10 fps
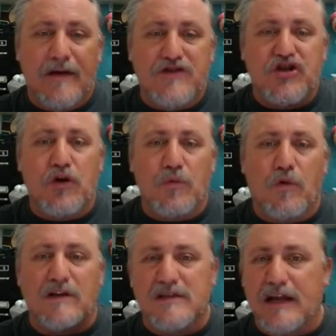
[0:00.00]
certain
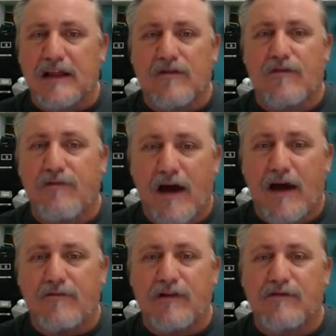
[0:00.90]
ones like level
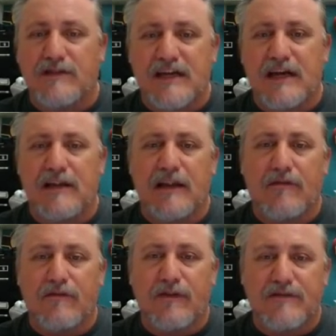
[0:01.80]
5, level 10,
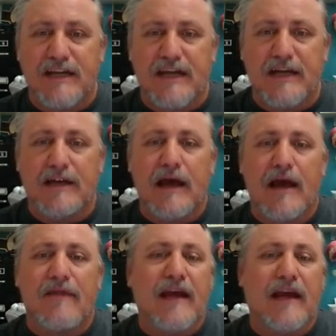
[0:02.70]
level 15,
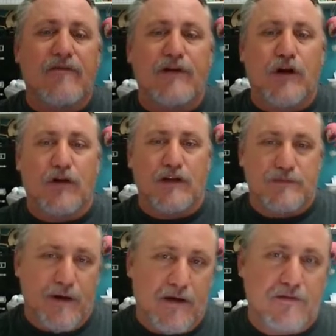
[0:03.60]
they give you
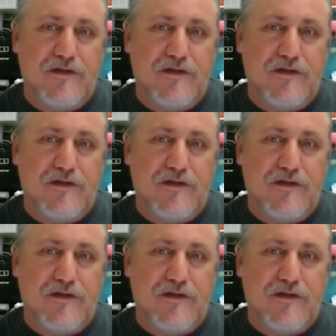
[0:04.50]
courage medals.